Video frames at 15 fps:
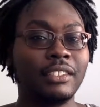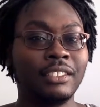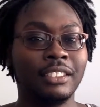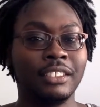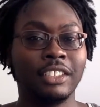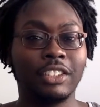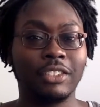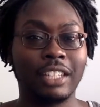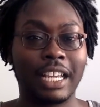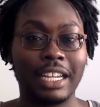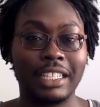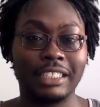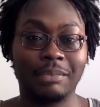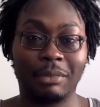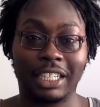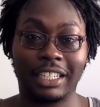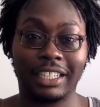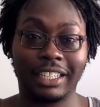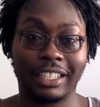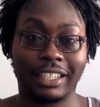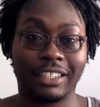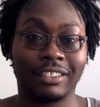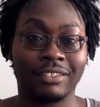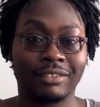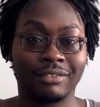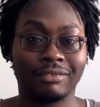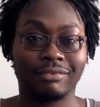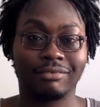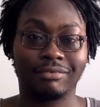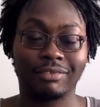So that is my
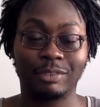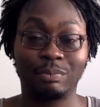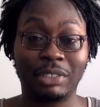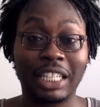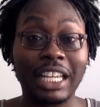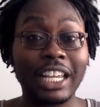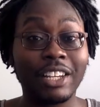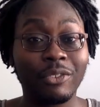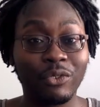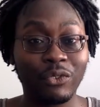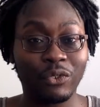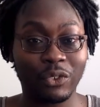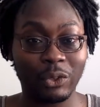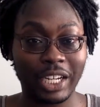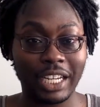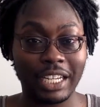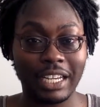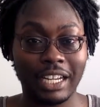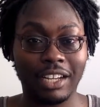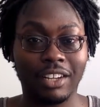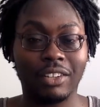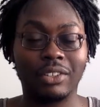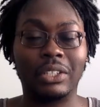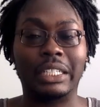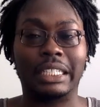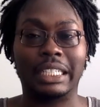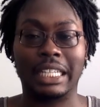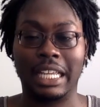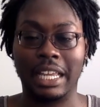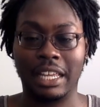plan for right now.
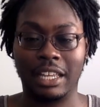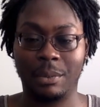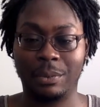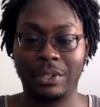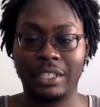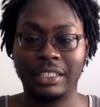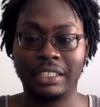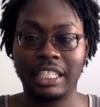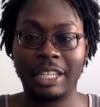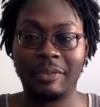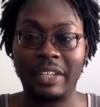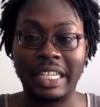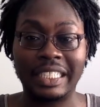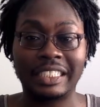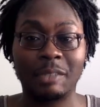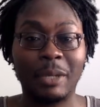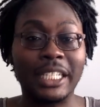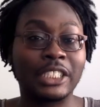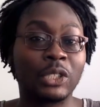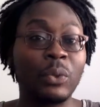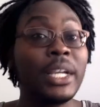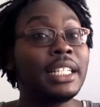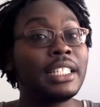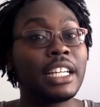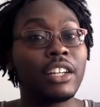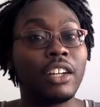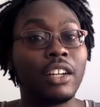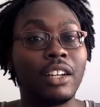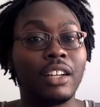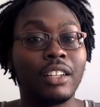I'm going to see if it needs to be tweaked at
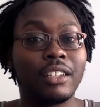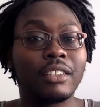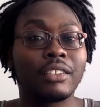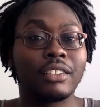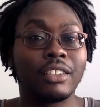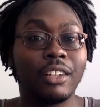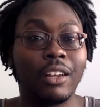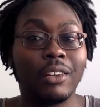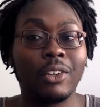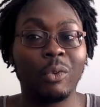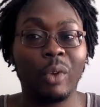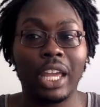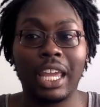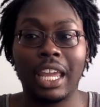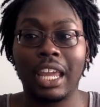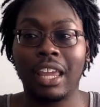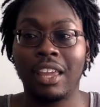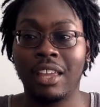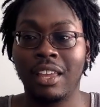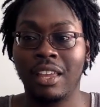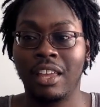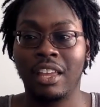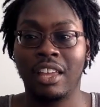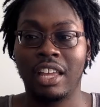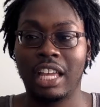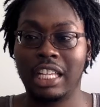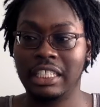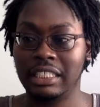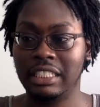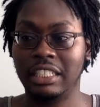all along the way.
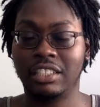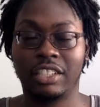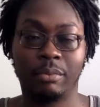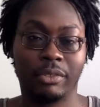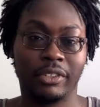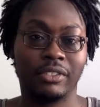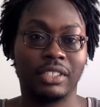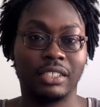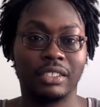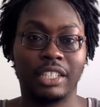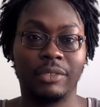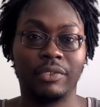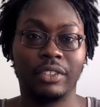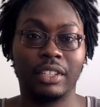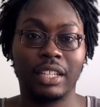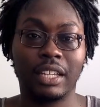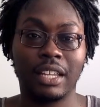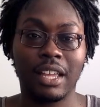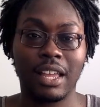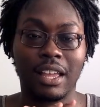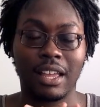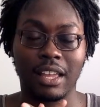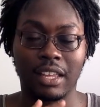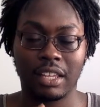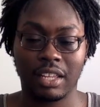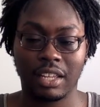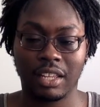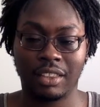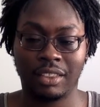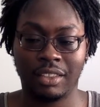I just need to approach this differently.
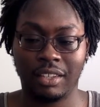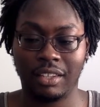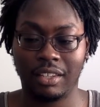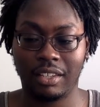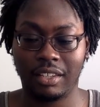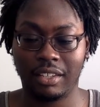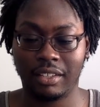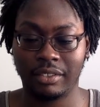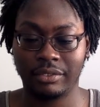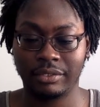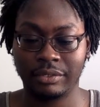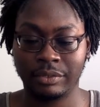I